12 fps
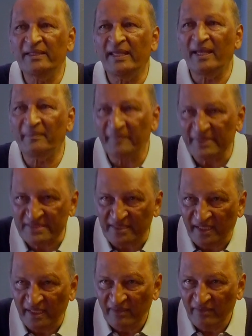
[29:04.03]
the
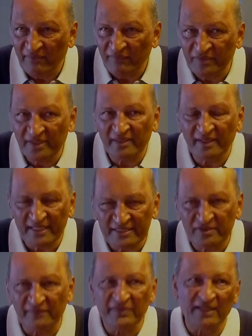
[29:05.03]
embassy for the rest
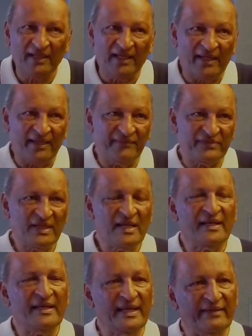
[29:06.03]
of their lives,
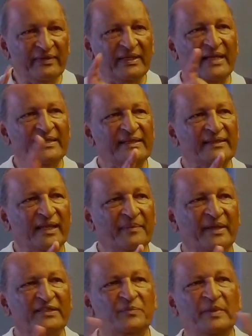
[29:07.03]
never letting them
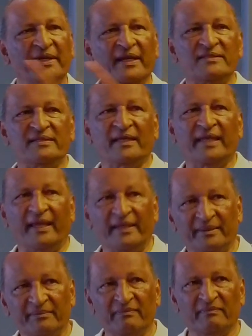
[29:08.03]
experience the
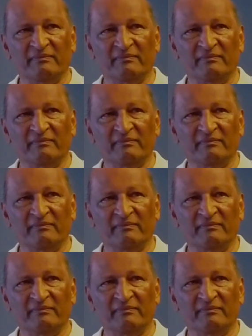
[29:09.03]
kingdom.